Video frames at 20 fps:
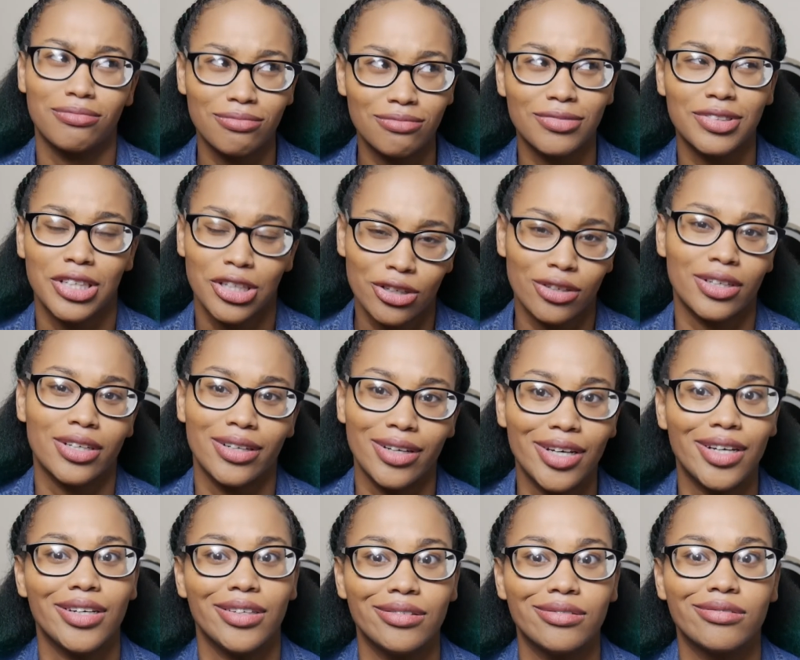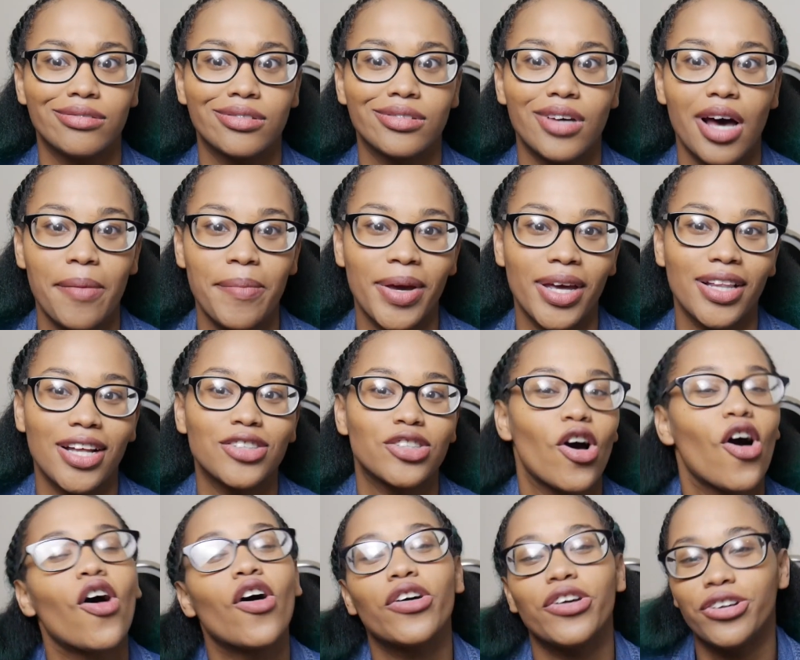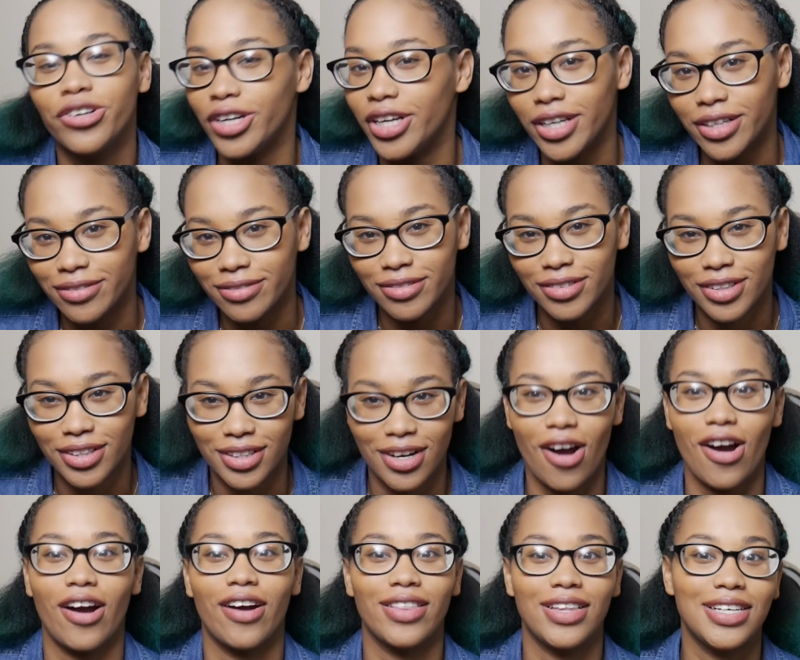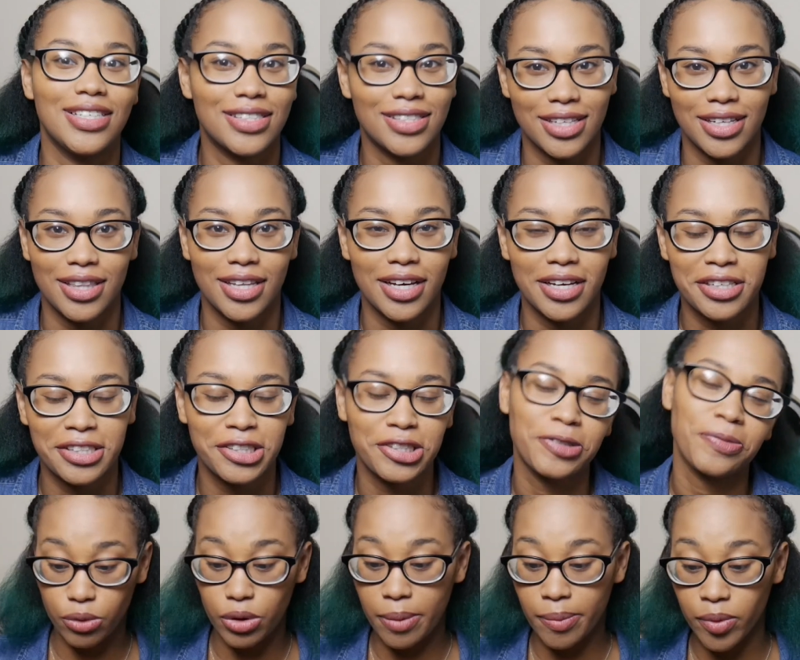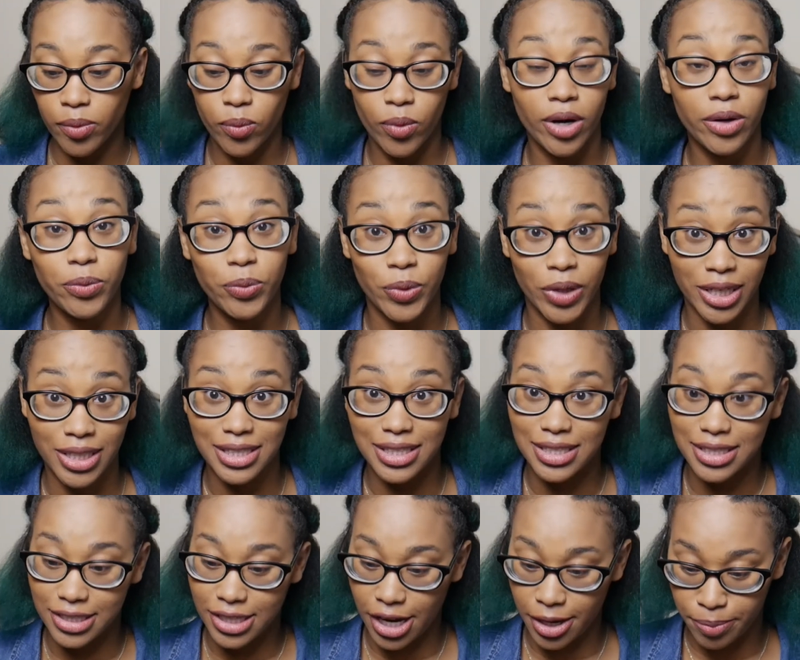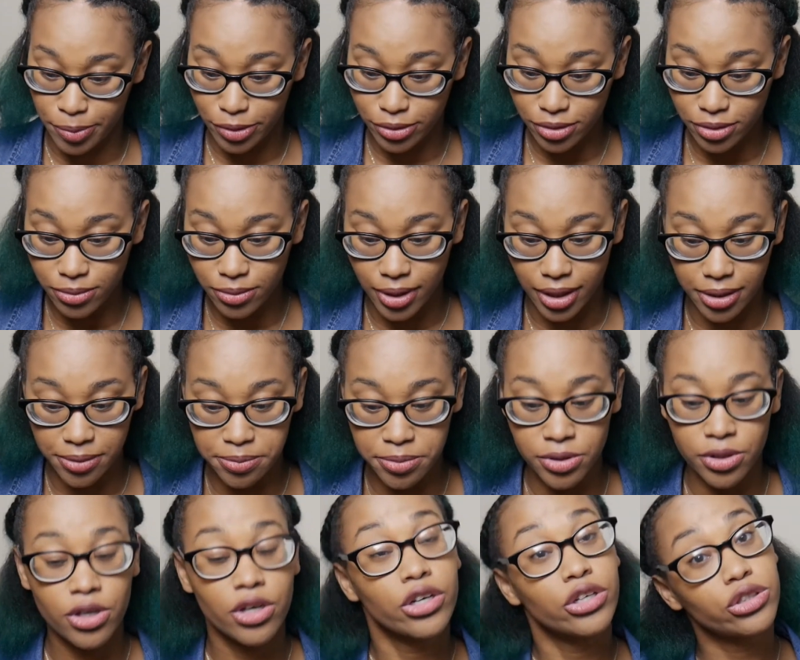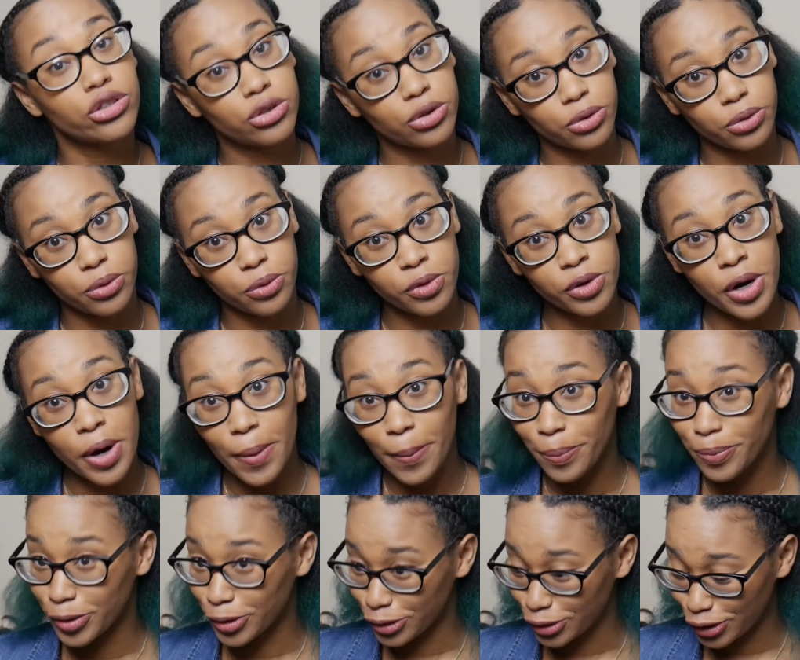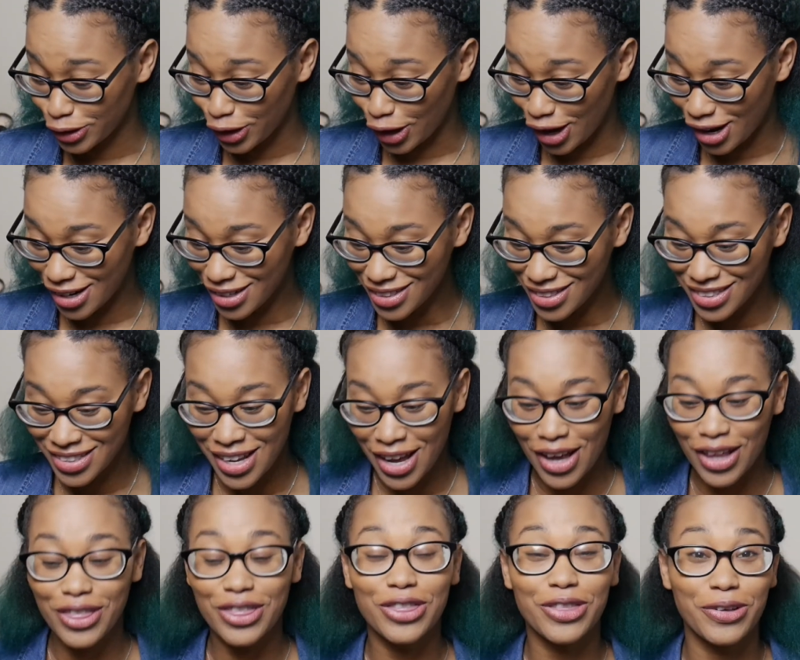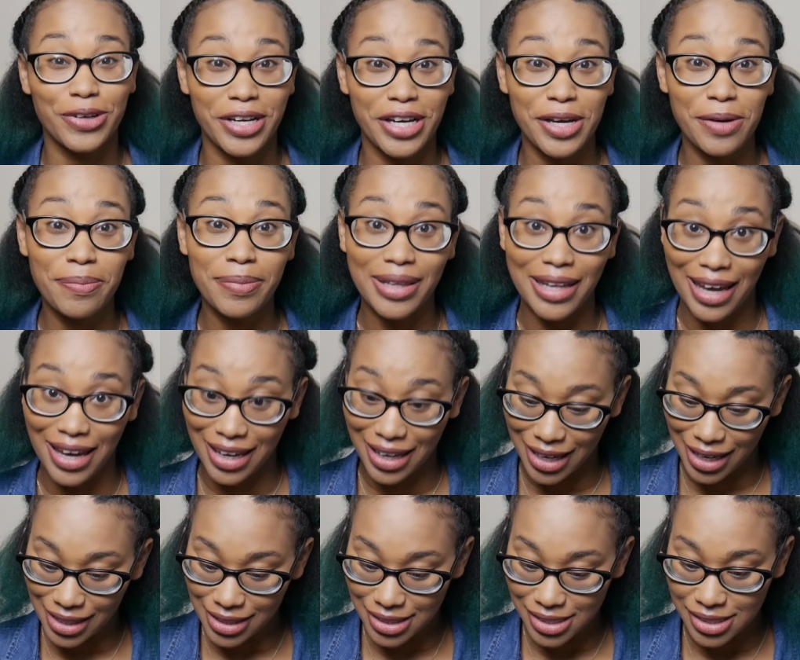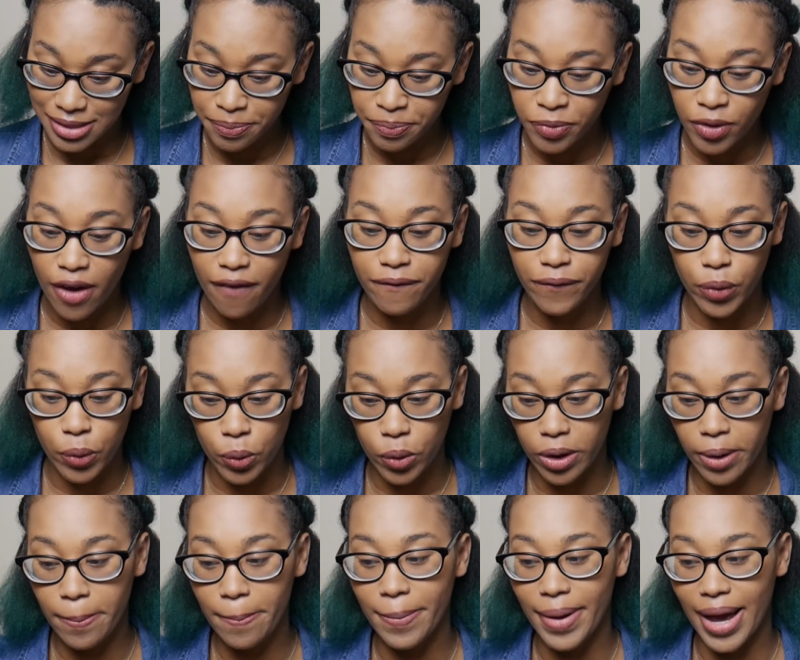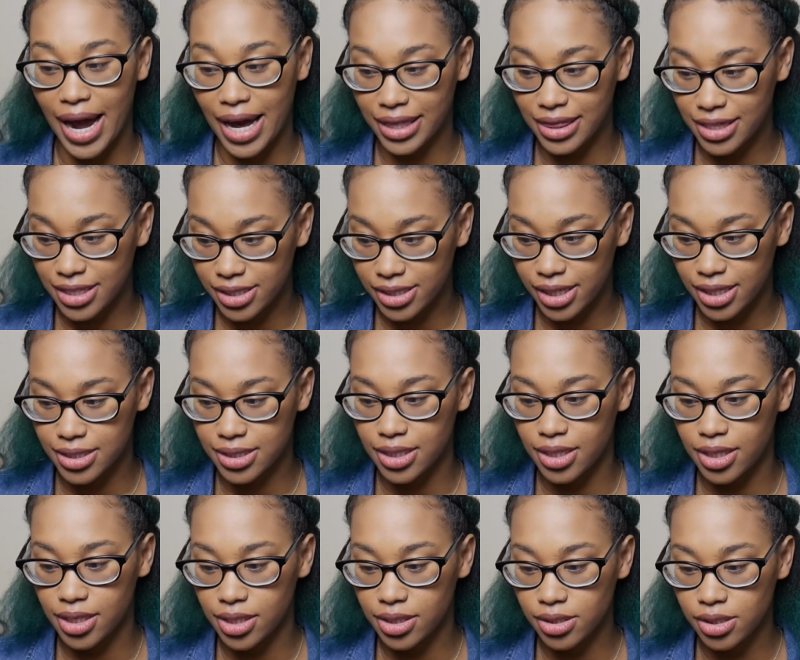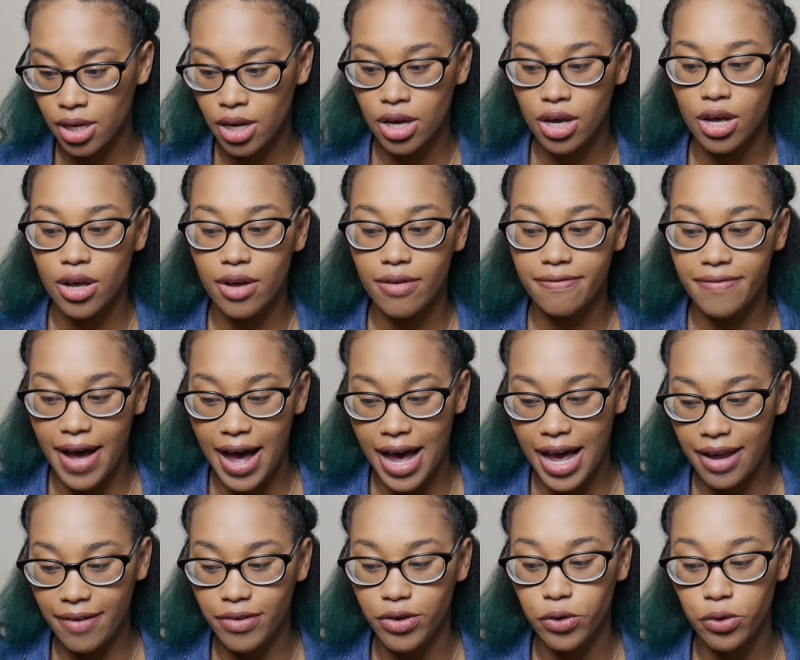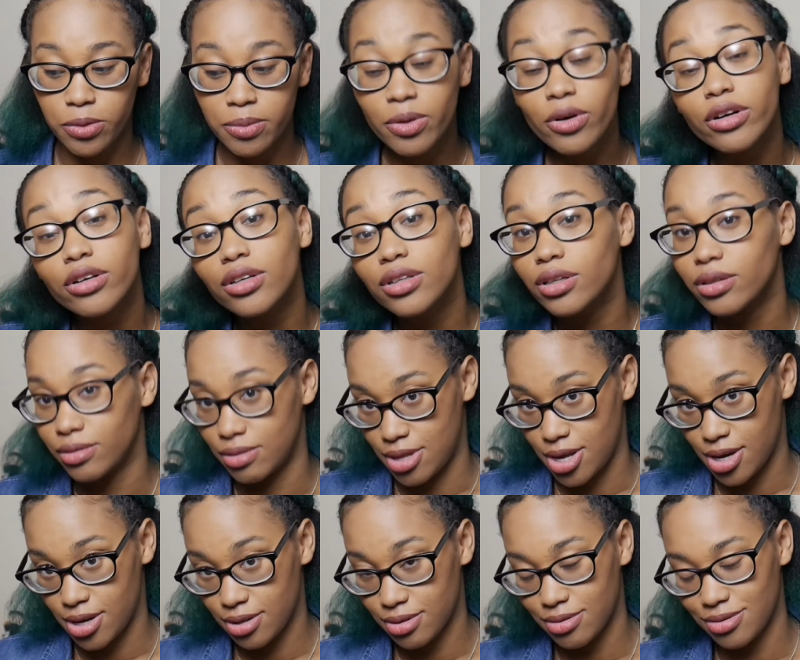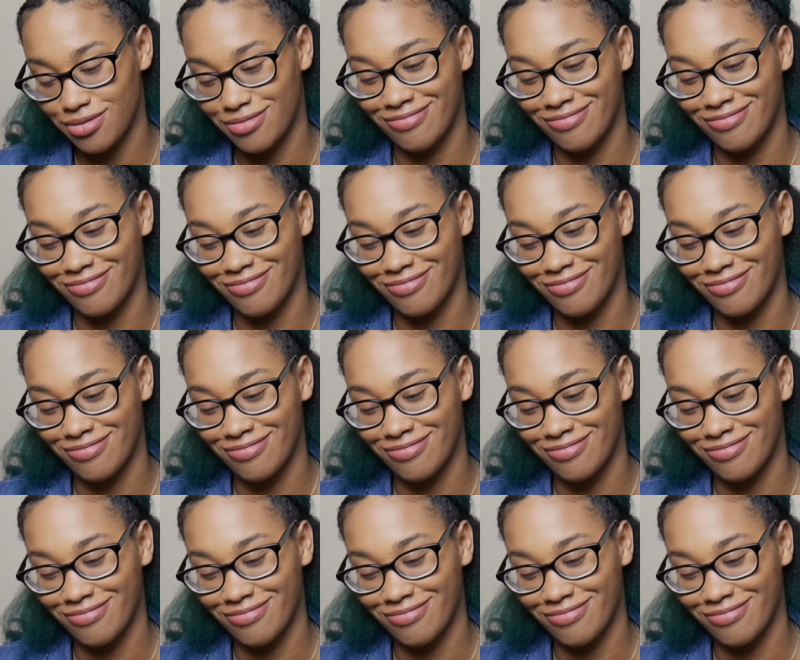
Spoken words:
literally needs. I mean, that's all you need are these 10 things. So number 1 was diapers and wipes, 2 birth cloths, 3 blankets, 4 bath necessities, 5 newborn clothing,